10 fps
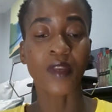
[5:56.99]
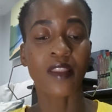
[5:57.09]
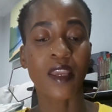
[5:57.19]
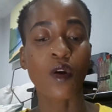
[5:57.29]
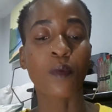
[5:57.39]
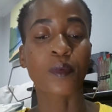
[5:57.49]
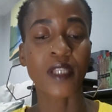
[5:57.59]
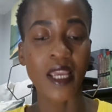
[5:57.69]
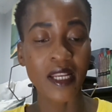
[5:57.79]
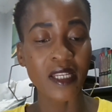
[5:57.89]
they
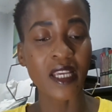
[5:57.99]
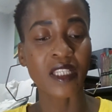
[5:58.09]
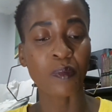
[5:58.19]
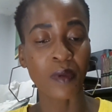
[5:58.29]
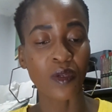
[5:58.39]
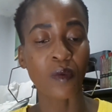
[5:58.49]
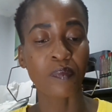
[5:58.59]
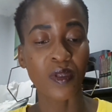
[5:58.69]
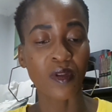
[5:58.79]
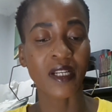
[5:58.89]
obtained expert
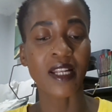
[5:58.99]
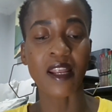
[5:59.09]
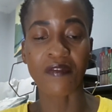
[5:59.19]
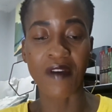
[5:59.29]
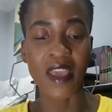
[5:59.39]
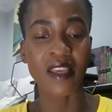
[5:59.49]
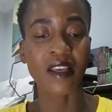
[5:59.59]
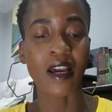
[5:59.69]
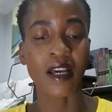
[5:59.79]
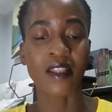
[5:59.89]
opinion clarifying
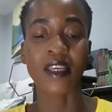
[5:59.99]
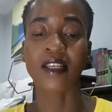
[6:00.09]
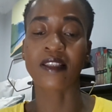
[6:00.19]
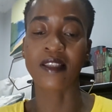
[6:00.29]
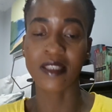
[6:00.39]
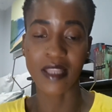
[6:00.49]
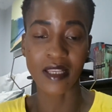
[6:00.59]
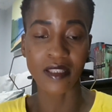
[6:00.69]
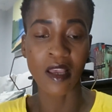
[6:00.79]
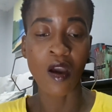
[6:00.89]
the
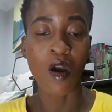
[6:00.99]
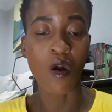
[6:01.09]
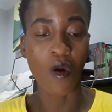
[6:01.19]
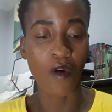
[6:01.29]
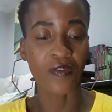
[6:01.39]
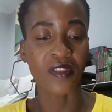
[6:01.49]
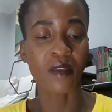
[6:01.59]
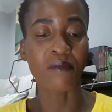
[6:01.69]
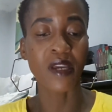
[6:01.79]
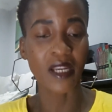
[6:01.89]
existence of
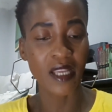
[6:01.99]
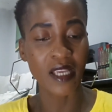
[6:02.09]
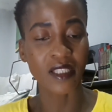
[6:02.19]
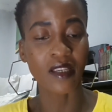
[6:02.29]
the marriage